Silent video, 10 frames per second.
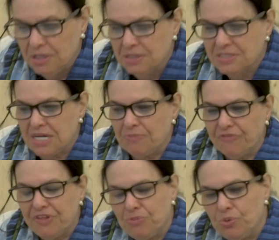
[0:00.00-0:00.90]
Some
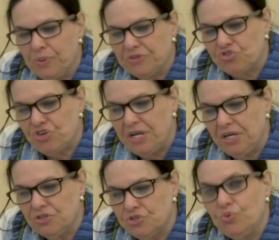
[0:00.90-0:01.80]
of them who were
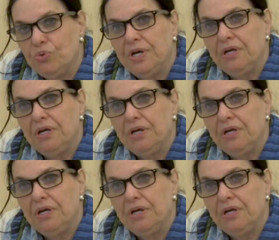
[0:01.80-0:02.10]
trying to